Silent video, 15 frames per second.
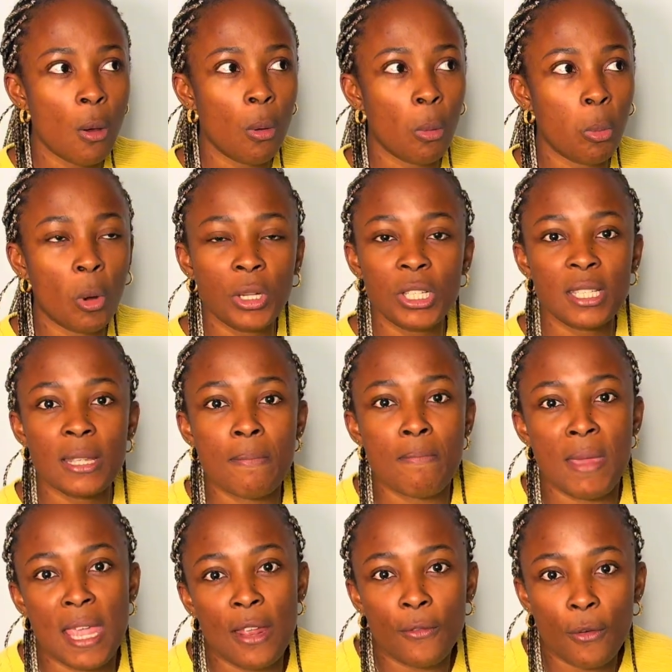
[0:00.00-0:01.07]
What does it
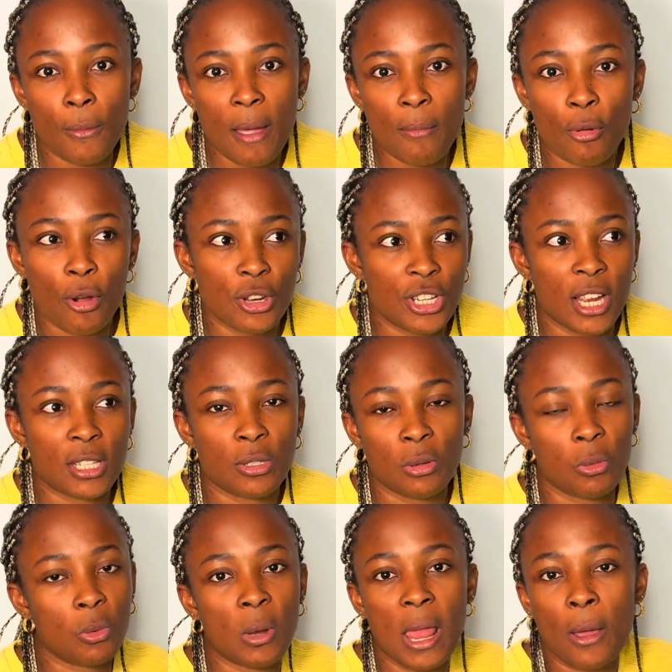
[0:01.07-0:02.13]
mean for my project? Or
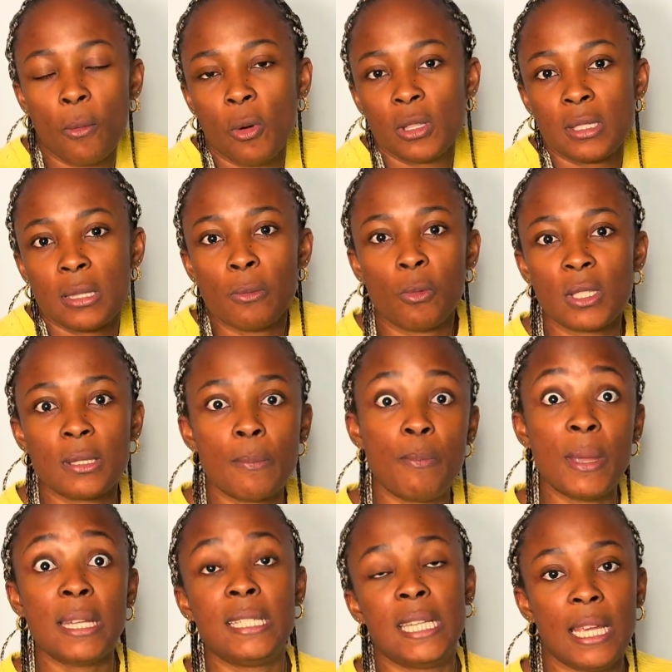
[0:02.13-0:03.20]
like, what's the
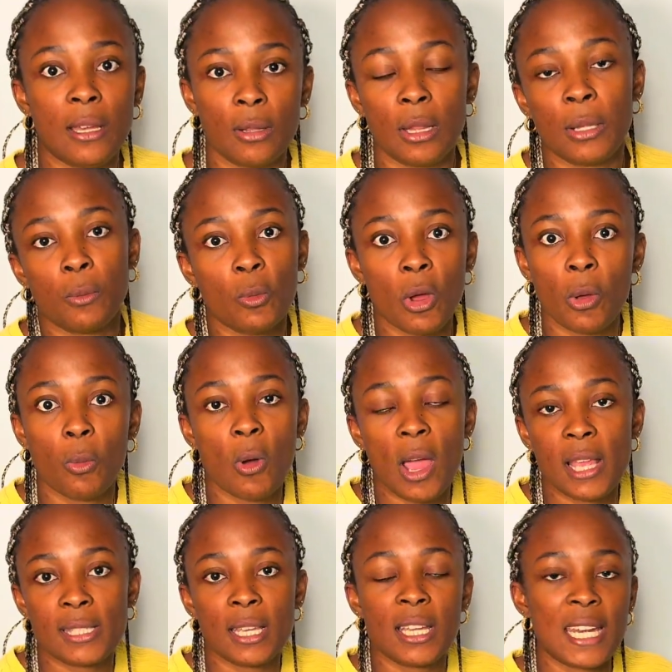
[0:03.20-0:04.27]
big deal, and why
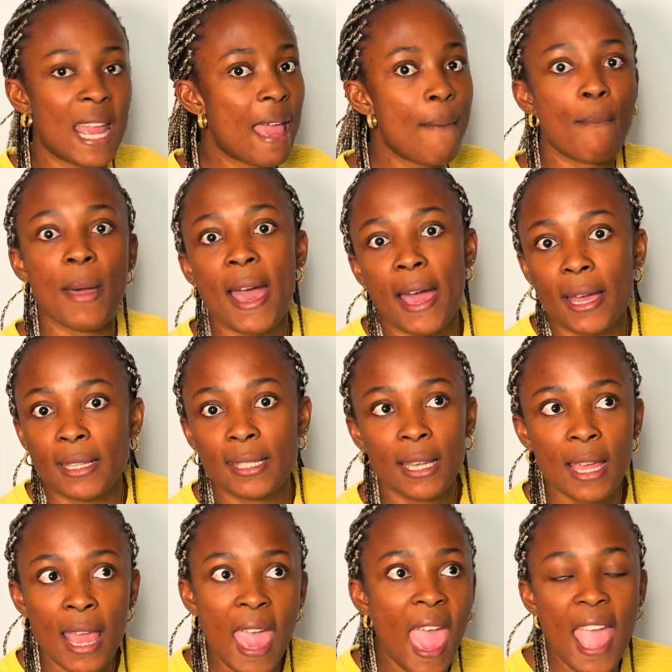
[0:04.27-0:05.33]
is it going to impact
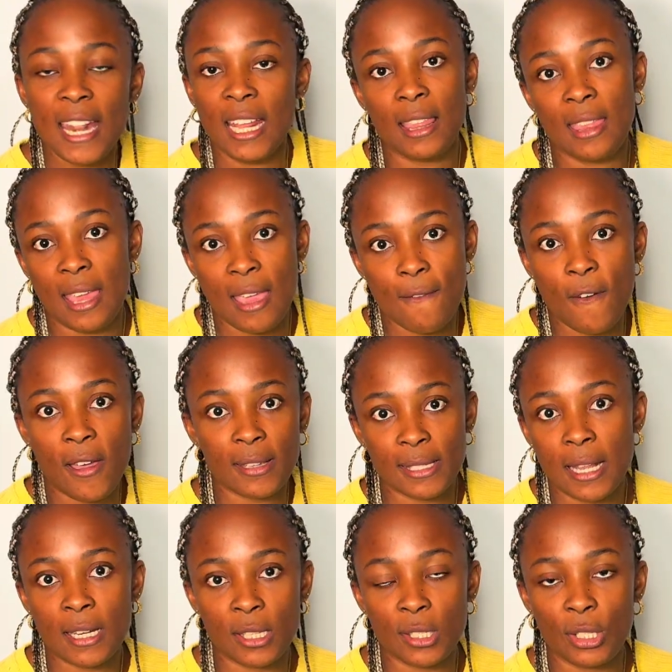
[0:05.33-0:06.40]
anything if I
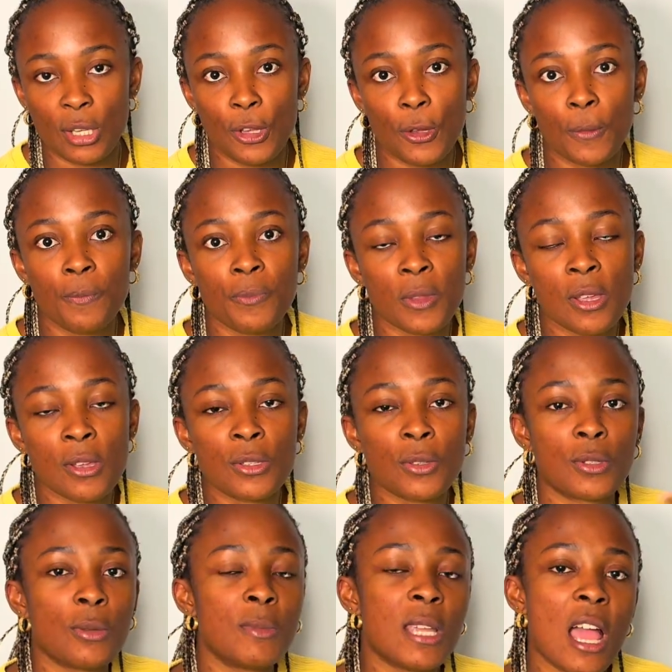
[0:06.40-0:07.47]
send it to you? So
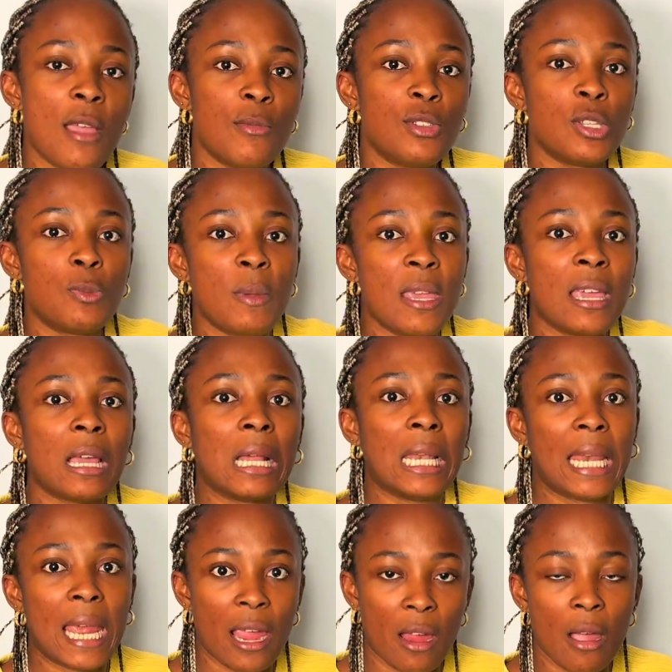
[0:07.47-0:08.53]
sometimes just being
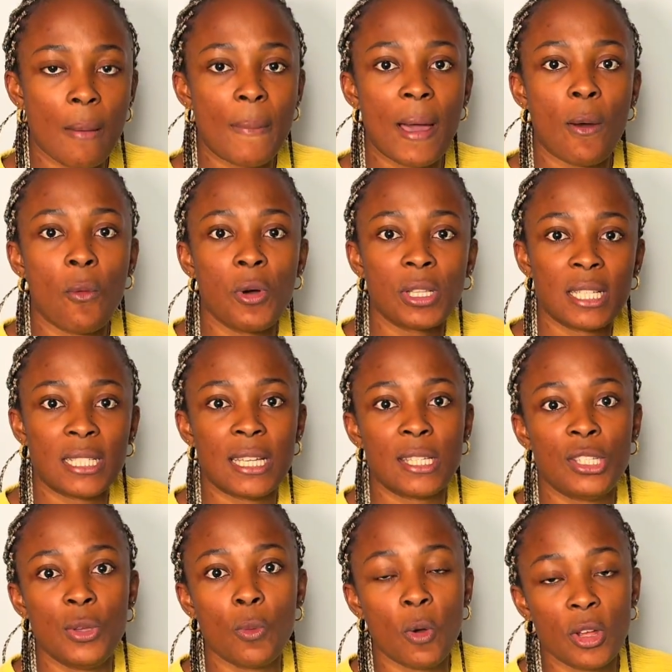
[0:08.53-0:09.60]
clear about what it is
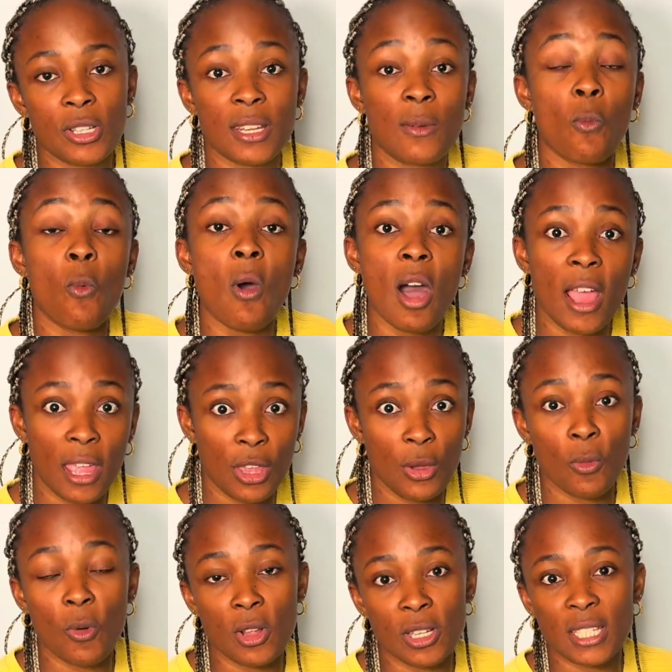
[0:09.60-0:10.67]
you want and why you
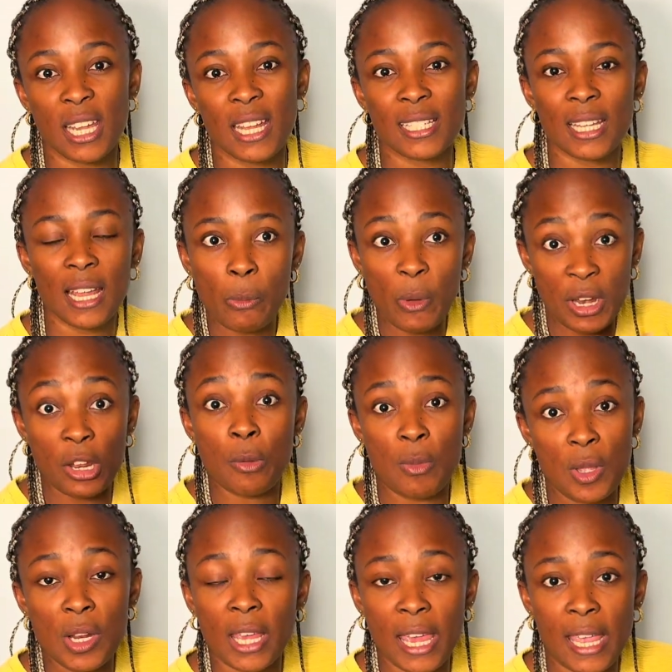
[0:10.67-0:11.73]
want it when
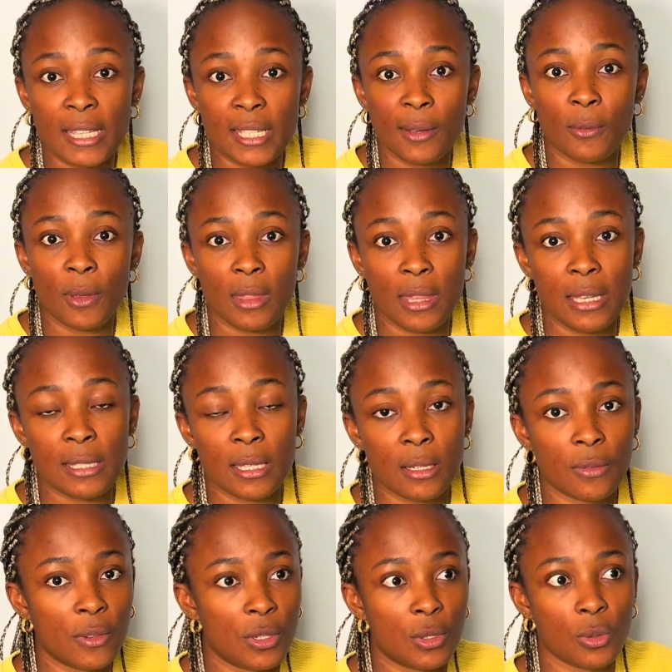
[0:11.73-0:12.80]
communicating with these
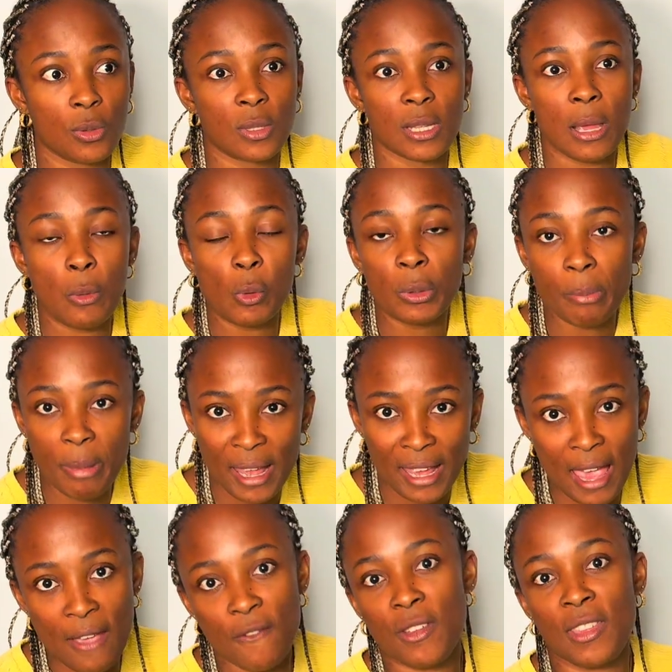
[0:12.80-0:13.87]
individuals would make
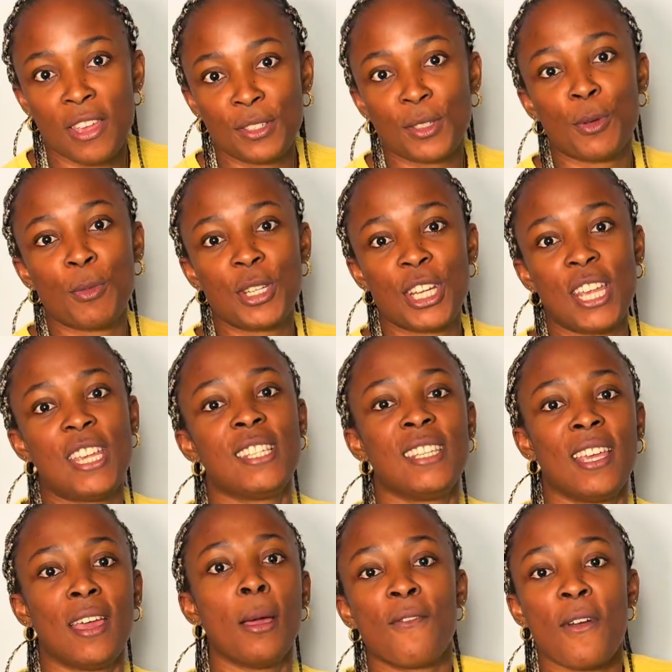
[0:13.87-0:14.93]
everything so much
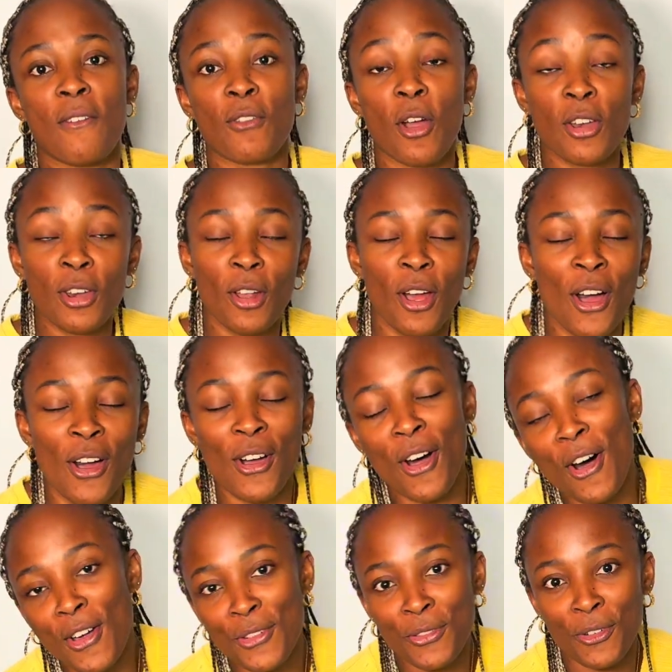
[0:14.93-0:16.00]
easier. I've gone
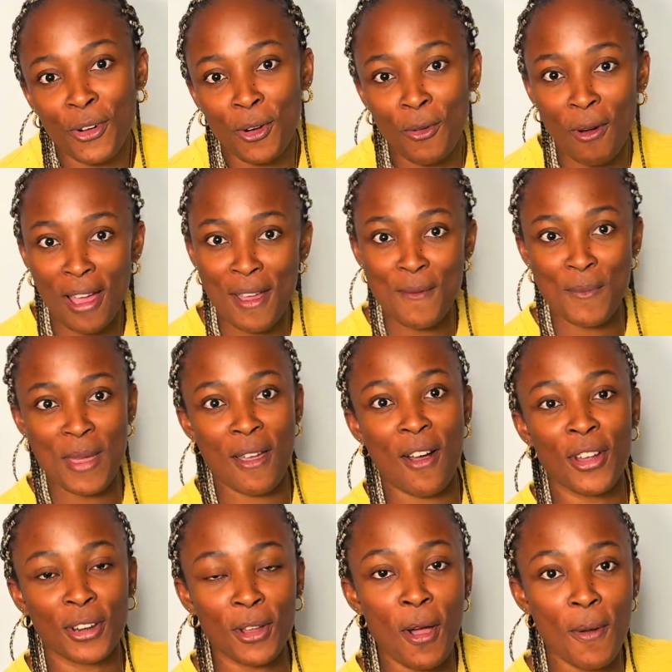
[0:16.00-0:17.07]
on for quite a bit
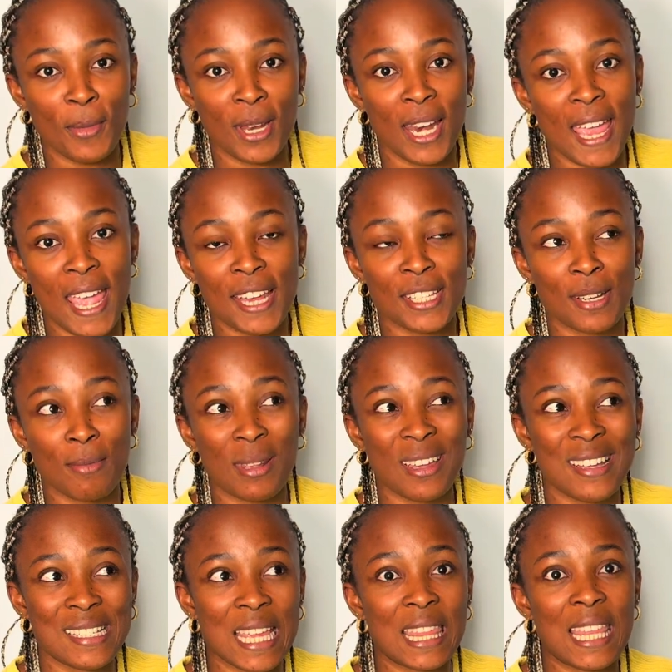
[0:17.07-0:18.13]
on communication,
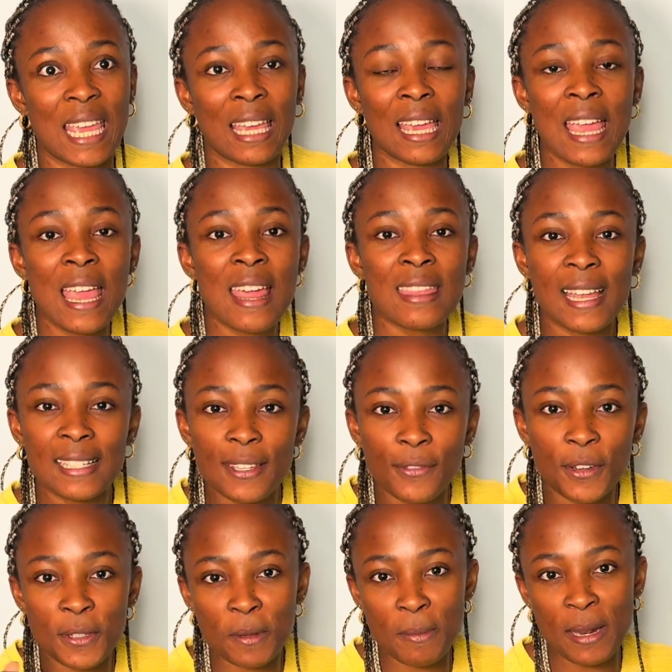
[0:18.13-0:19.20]
because I think that's a
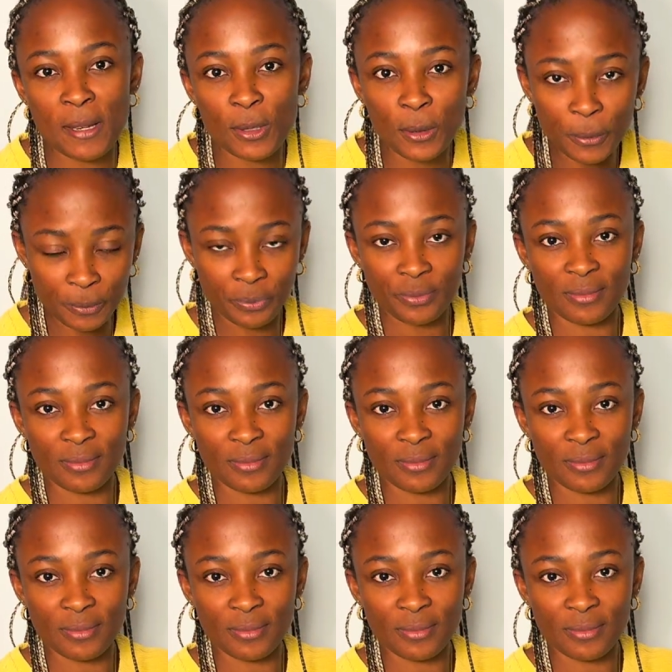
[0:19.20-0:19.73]
fundamental.